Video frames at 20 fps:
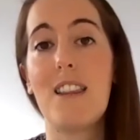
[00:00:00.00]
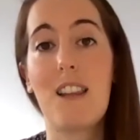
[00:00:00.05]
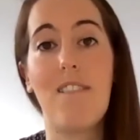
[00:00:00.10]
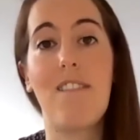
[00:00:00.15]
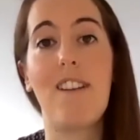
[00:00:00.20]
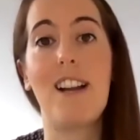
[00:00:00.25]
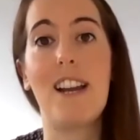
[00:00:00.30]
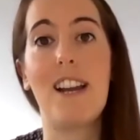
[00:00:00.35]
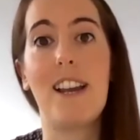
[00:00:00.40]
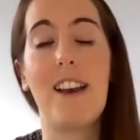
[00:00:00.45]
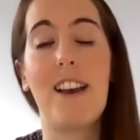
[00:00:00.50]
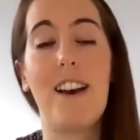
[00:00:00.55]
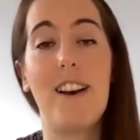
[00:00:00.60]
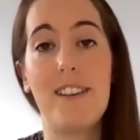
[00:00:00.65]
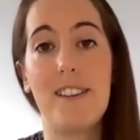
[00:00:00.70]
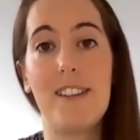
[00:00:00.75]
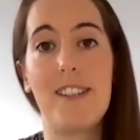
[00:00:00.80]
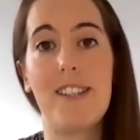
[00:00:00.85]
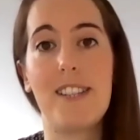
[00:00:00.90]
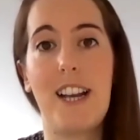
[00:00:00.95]
thoroughly
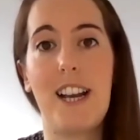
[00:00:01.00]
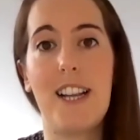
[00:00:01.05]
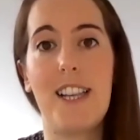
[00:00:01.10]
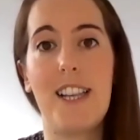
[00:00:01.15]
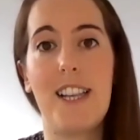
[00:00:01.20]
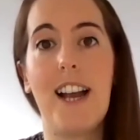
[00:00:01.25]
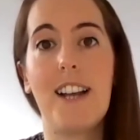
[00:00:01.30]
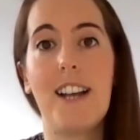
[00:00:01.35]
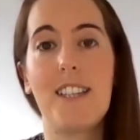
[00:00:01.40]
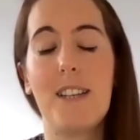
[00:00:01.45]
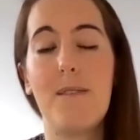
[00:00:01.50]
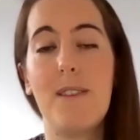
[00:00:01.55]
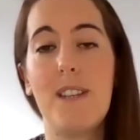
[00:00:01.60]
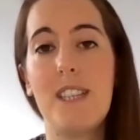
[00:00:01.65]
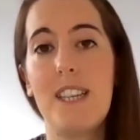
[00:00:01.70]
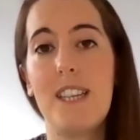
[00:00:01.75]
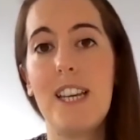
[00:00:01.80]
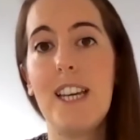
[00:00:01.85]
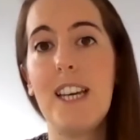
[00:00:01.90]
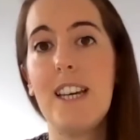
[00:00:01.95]
understand the
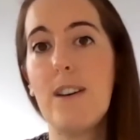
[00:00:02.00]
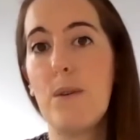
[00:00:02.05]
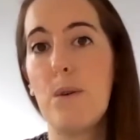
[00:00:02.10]
activity,